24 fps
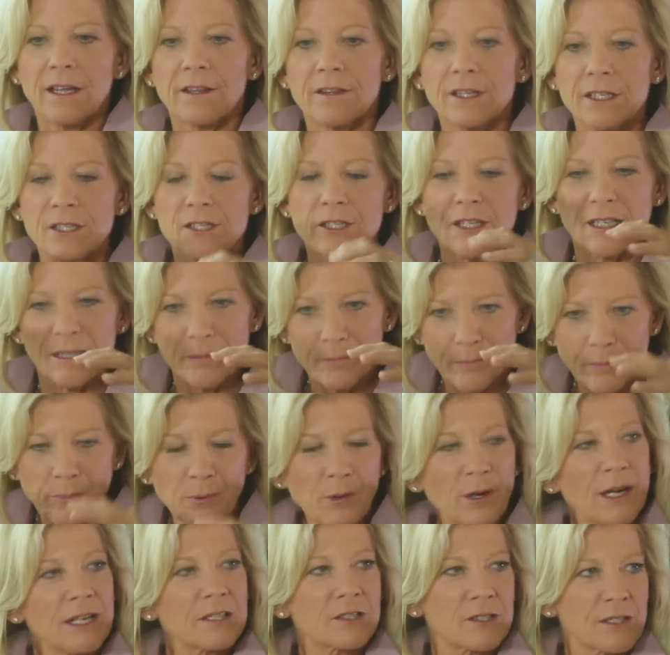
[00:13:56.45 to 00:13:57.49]
these
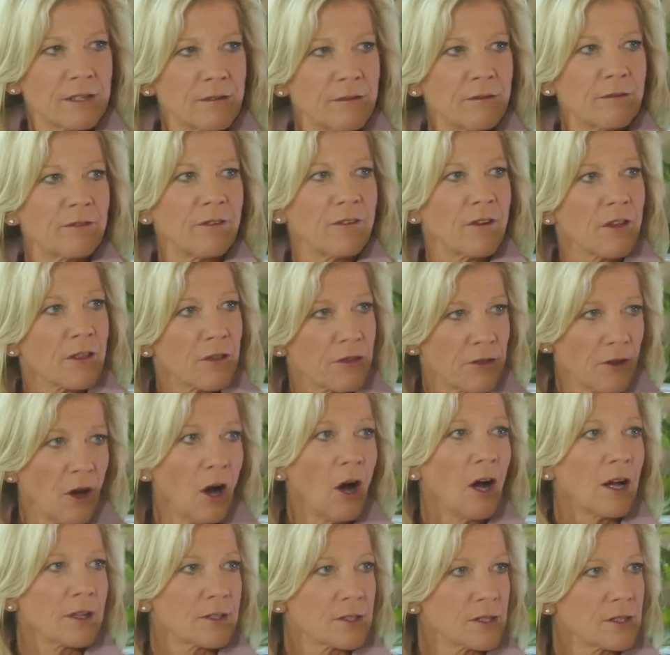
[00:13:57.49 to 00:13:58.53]
compressive
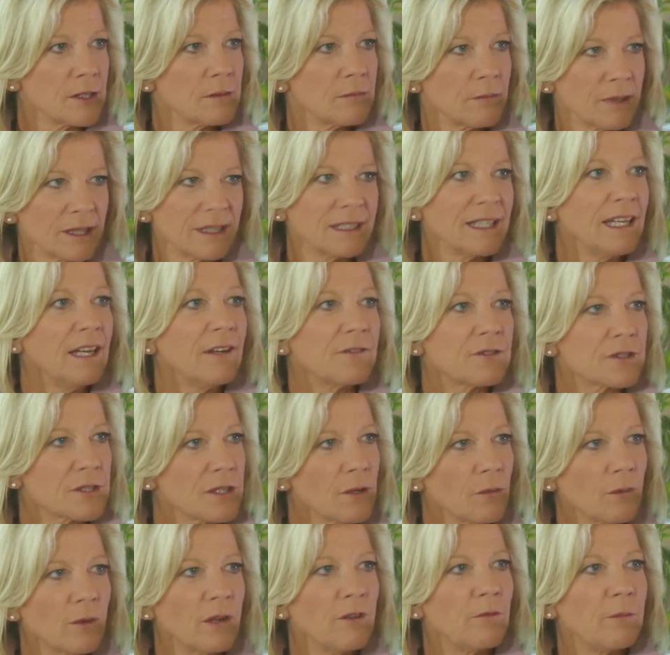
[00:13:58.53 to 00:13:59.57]
thoughts and beliefs
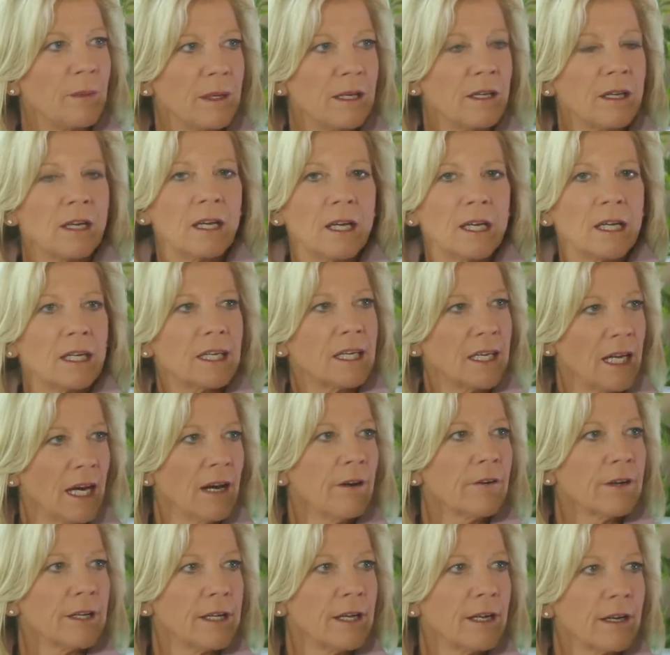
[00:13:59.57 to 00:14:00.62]
that we've been
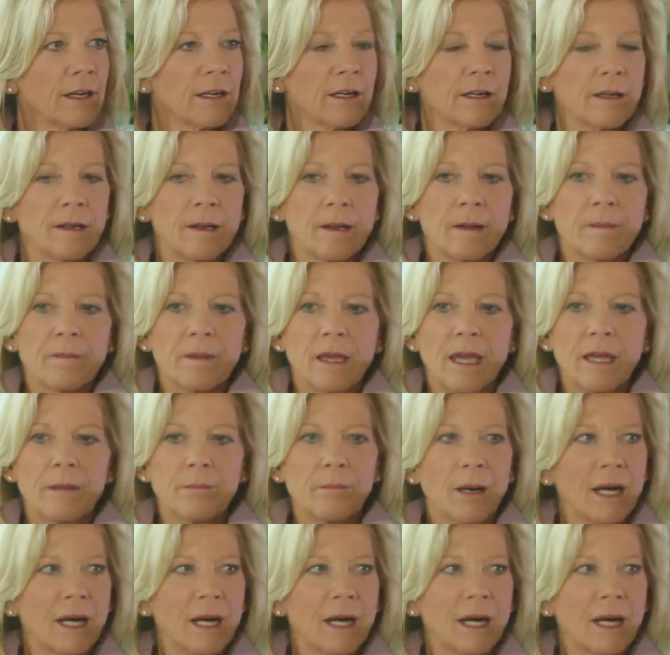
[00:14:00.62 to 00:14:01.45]
carrying. And